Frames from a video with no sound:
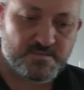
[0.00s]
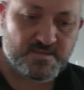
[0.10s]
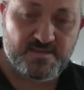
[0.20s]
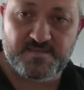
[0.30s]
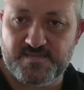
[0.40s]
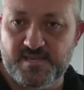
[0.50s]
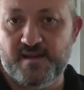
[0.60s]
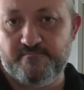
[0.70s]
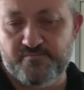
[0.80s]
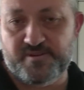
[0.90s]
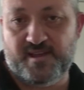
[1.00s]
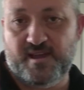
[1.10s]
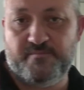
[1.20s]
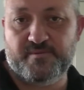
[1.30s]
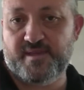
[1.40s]
He's uh, pretty
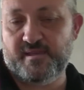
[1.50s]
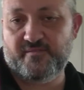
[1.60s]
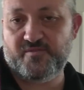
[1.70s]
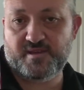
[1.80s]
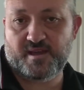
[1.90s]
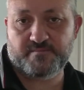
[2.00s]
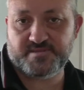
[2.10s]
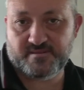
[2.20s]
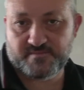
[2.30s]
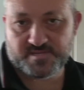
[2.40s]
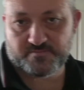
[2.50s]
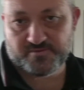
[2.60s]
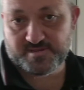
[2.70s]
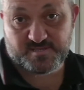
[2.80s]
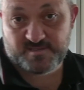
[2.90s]
open that if you come to him as a
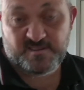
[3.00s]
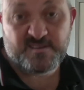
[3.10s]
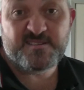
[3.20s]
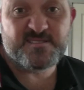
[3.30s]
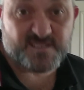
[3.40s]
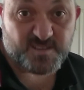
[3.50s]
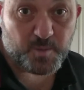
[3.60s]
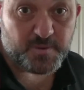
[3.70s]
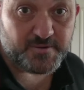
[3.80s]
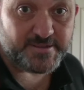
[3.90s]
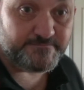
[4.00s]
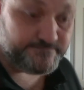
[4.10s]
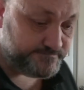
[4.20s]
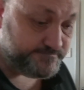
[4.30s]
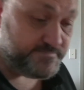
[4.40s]
priest, he's going to dob you in.
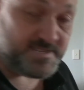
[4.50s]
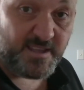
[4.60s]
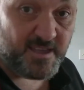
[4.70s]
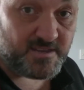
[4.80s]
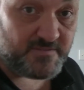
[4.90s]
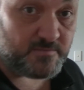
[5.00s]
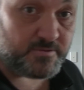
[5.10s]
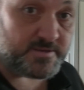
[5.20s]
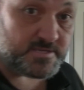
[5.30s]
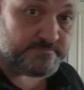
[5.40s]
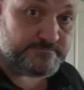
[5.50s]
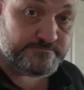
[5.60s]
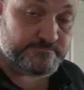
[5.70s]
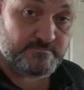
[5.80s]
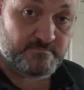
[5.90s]
He's going to hand over the police.
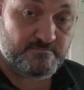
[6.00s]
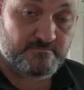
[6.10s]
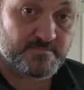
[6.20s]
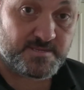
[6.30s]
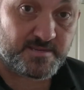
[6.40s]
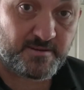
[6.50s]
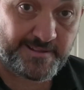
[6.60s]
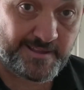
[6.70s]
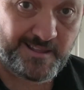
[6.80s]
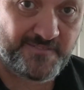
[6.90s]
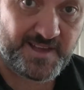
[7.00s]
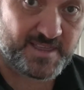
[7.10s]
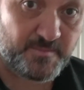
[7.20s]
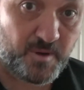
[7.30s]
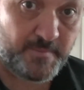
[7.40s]
So they're not going to go to
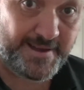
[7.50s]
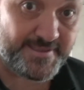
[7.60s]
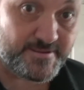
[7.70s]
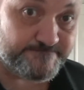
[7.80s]
Father Bob, are